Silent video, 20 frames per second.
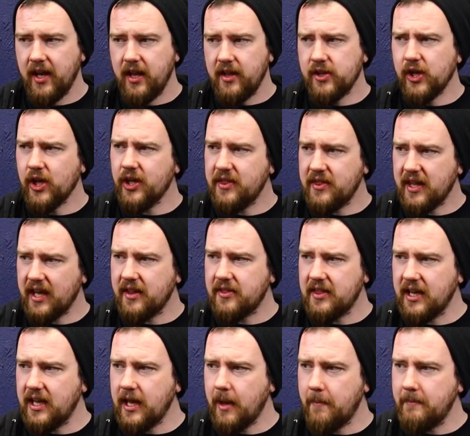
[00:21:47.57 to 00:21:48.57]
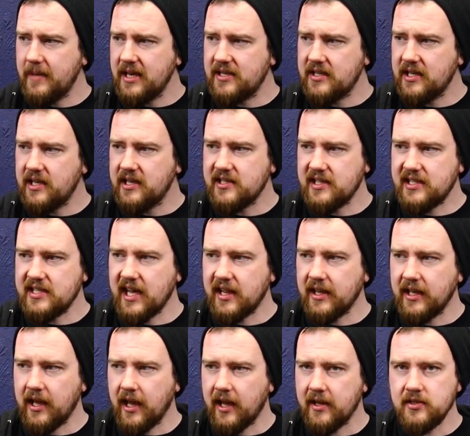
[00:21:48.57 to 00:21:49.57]
The only thing I think I'm missing is a
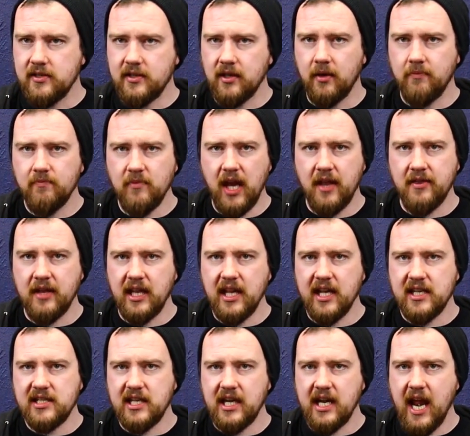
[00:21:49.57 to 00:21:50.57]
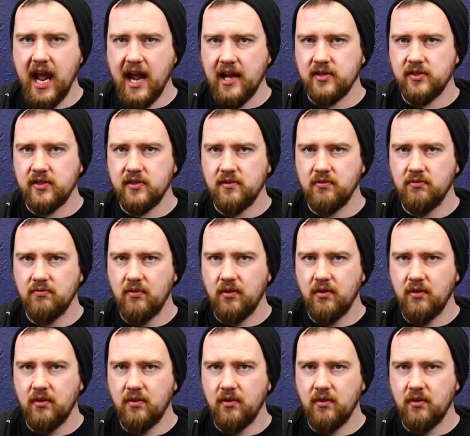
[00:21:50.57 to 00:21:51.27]
Telecaster. I think that's the next